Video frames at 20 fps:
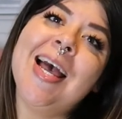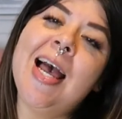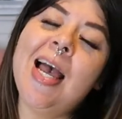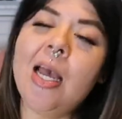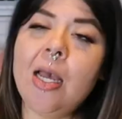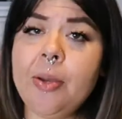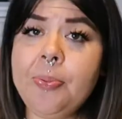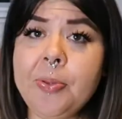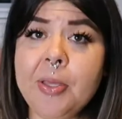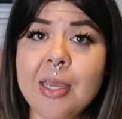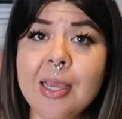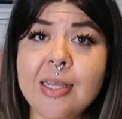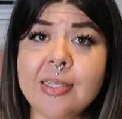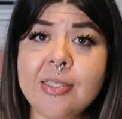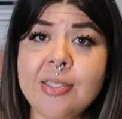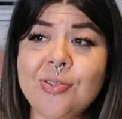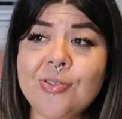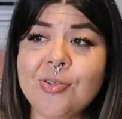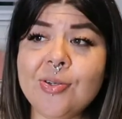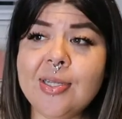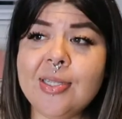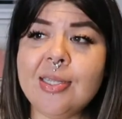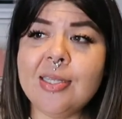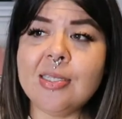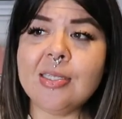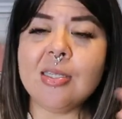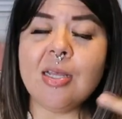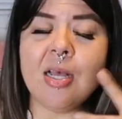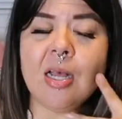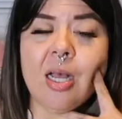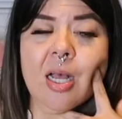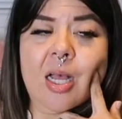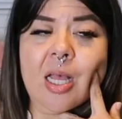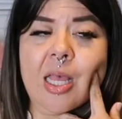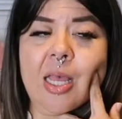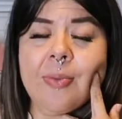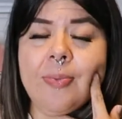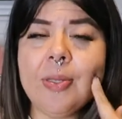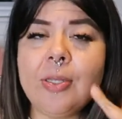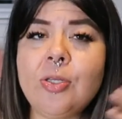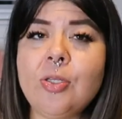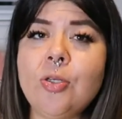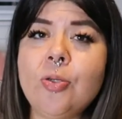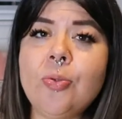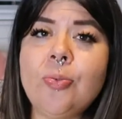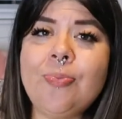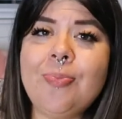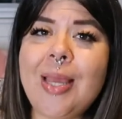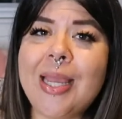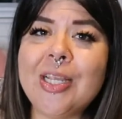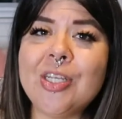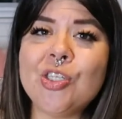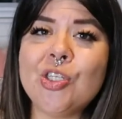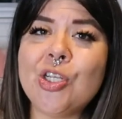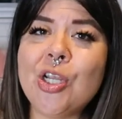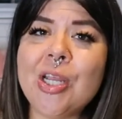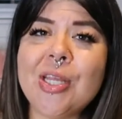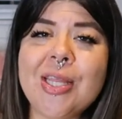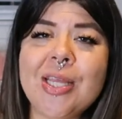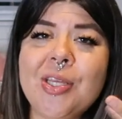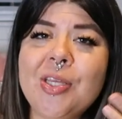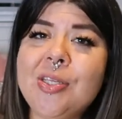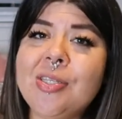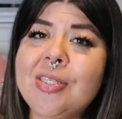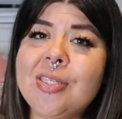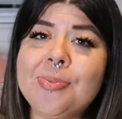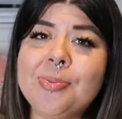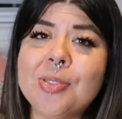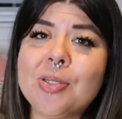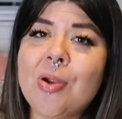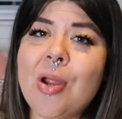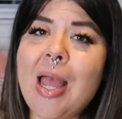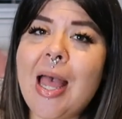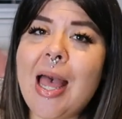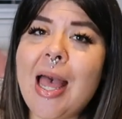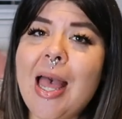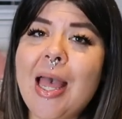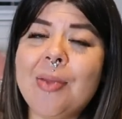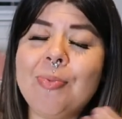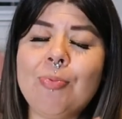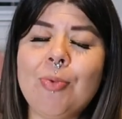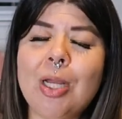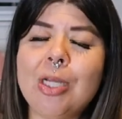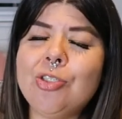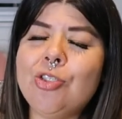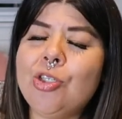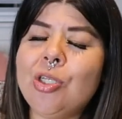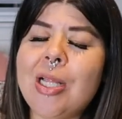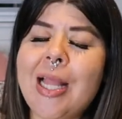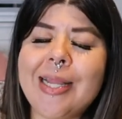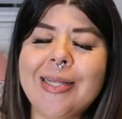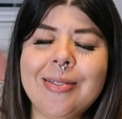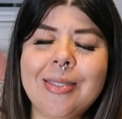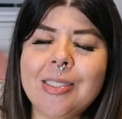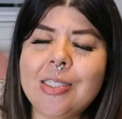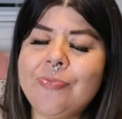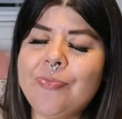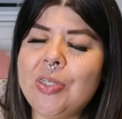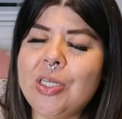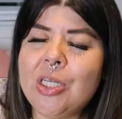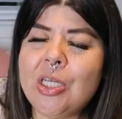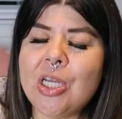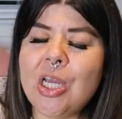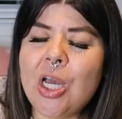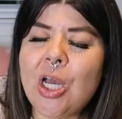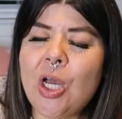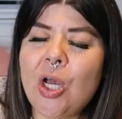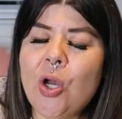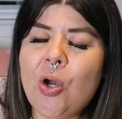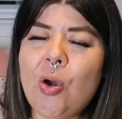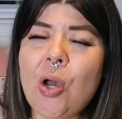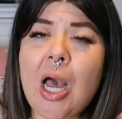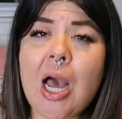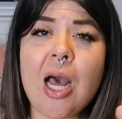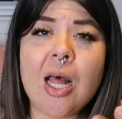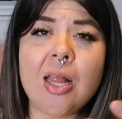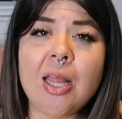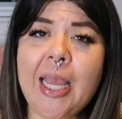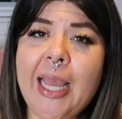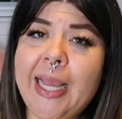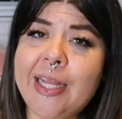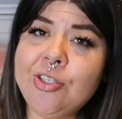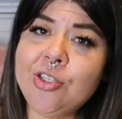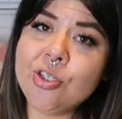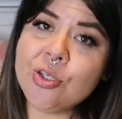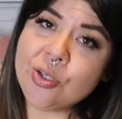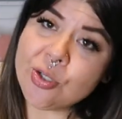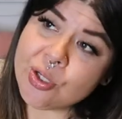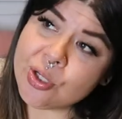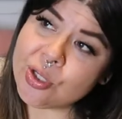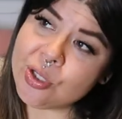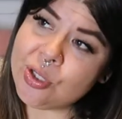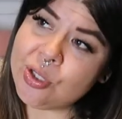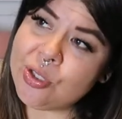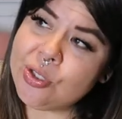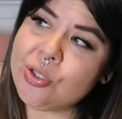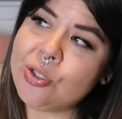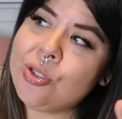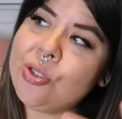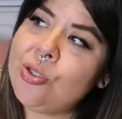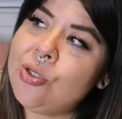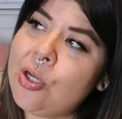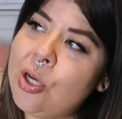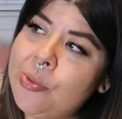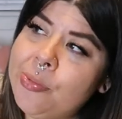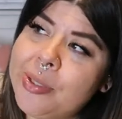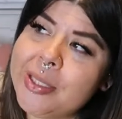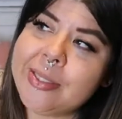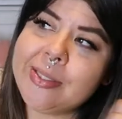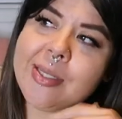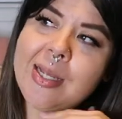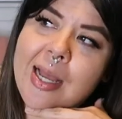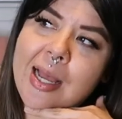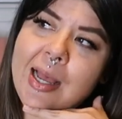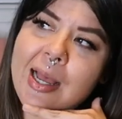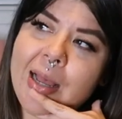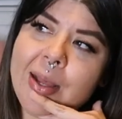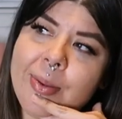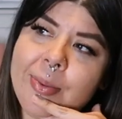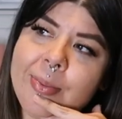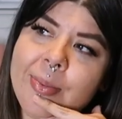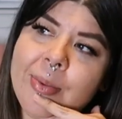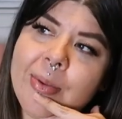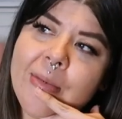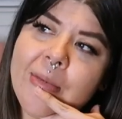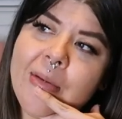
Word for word: I hope you guys enjoyed this haul. If you do, make sure that you subscribe. Why don't you like this video? Holla at your girl. You know what's up.